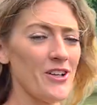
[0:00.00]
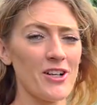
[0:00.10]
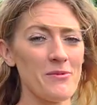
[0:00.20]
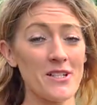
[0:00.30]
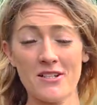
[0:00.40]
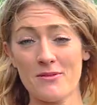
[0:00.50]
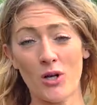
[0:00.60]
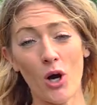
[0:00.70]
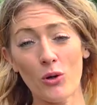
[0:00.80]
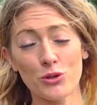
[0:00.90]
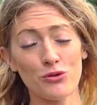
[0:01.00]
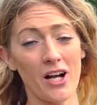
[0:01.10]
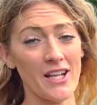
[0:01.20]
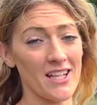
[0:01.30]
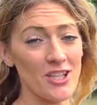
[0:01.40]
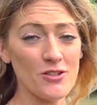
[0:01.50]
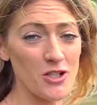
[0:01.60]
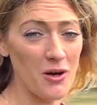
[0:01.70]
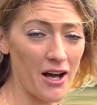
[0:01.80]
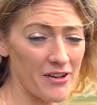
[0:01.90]
you're going to be doing some colder riding, you
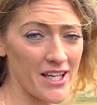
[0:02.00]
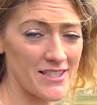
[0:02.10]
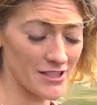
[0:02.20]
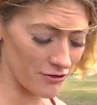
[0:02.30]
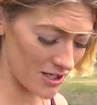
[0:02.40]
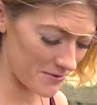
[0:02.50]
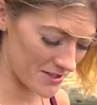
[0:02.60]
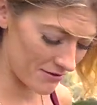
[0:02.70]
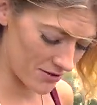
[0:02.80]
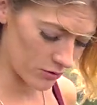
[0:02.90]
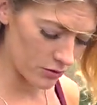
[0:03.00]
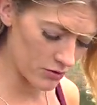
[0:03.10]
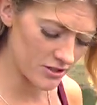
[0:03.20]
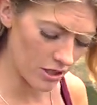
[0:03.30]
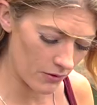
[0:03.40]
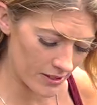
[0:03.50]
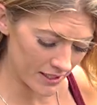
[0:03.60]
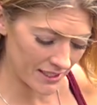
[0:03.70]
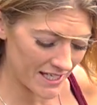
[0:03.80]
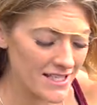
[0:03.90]
do have heated grips. There is also a
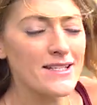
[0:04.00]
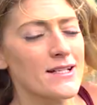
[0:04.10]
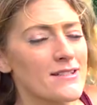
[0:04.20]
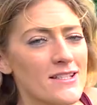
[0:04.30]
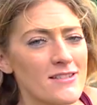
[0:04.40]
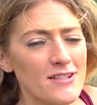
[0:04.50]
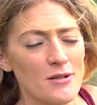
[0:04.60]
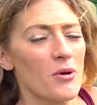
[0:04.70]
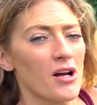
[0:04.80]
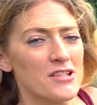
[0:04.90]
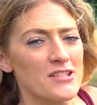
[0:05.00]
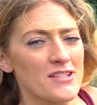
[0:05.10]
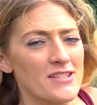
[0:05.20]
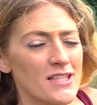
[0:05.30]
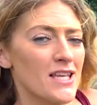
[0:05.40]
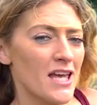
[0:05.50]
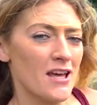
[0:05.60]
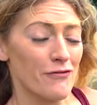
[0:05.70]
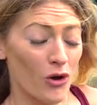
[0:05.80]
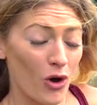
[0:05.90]
little heating system under the seat
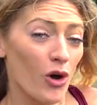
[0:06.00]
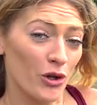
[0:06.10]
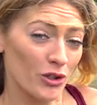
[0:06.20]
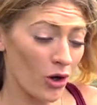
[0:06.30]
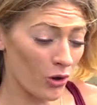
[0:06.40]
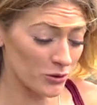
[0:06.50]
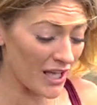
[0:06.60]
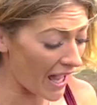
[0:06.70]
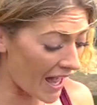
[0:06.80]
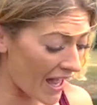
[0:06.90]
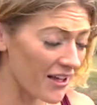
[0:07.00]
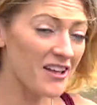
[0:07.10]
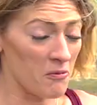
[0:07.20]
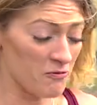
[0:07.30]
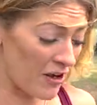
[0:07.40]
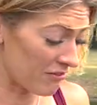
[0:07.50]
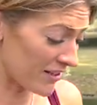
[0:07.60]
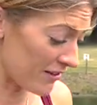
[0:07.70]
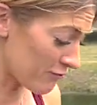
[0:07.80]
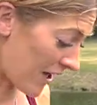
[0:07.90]
here for hot and cold air.
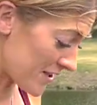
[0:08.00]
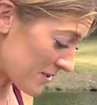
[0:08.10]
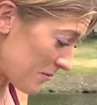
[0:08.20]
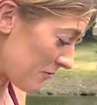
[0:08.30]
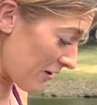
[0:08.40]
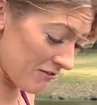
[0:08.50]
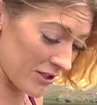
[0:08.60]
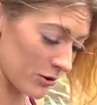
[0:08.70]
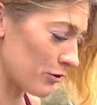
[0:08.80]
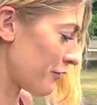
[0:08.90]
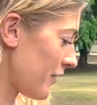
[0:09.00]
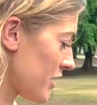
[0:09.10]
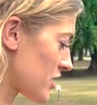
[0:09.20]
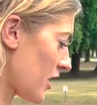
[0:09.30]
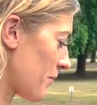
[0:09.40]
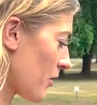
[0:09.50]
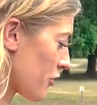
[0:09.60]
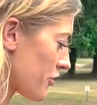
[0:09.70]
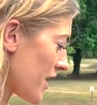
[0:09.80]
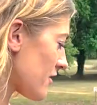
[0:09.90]
Very random, very cool feature. But
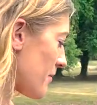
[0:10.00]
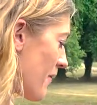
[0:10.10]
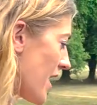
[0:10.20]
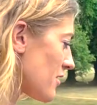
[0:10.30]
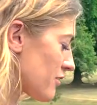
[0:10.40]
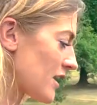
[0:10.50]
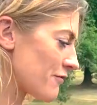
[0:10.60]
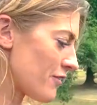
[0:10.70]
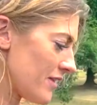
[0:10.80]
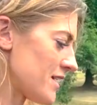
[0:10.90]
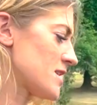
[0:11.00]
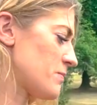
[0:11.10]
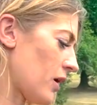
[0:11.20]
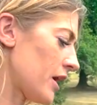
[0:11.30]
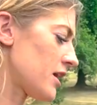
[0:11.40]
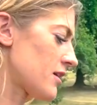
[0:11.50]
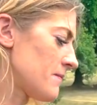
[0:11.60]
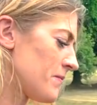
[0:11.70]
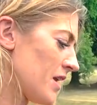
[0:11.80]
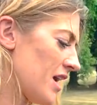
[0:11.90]
I think the main thing for this bike
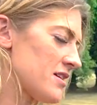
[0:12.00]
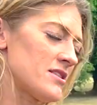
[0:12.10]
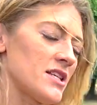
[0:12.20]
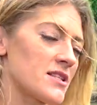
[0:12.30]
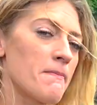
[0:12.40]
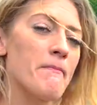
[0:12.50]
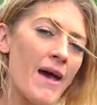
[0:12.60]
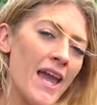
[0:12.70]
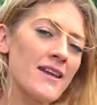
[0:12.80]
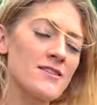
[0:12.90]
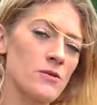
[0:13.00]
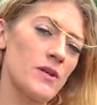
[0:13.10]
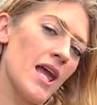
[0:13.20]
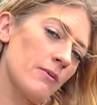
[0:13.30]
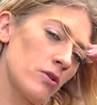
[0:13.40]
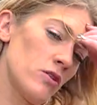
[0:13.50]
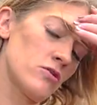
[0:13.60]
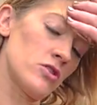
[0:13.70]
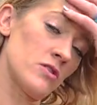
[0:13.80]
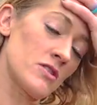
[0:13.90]
is that it's made to enable you
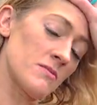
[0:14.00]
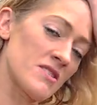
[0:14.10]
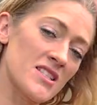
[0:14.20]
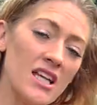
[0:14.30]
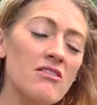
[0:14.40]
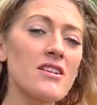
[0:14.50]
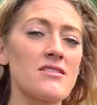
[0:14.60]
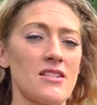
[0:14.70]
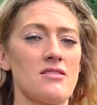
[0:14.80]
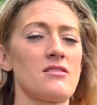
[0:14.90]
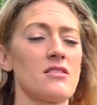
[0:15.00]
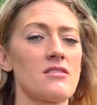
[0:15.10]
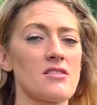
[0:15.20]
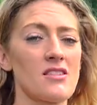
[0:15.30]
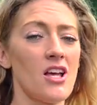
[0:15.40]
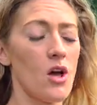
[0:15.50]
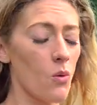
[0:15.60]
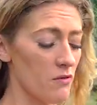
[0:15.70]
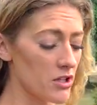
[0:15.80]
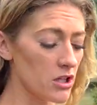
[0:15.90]
to do some serious distance
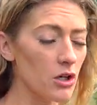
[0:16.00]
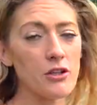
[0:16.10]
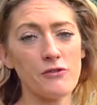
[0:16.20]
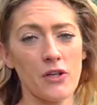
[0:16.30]
with a lot of